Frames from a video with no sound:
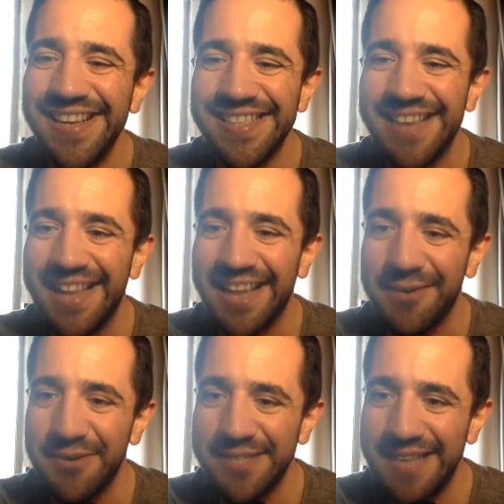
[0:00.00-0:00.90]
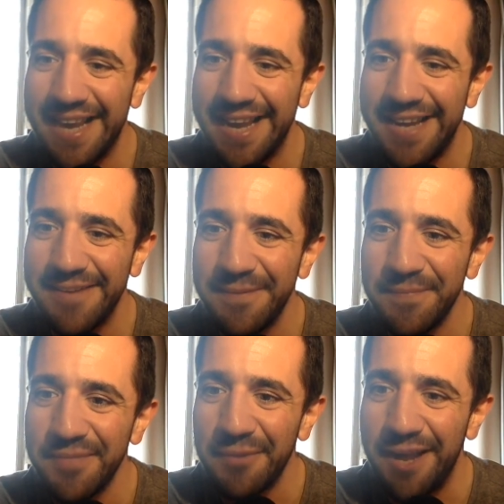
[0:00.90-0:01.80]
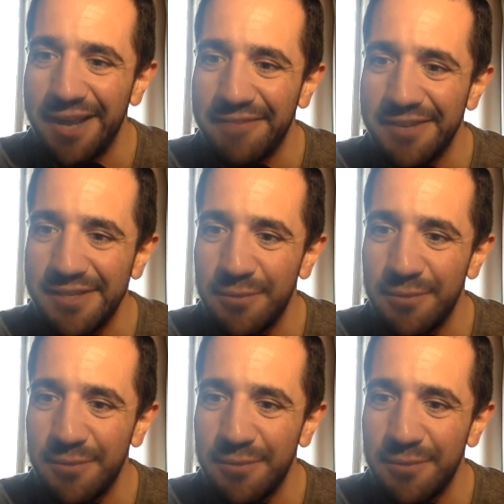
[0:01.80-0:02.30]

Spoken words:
Sat there cross-legged, waiting for her to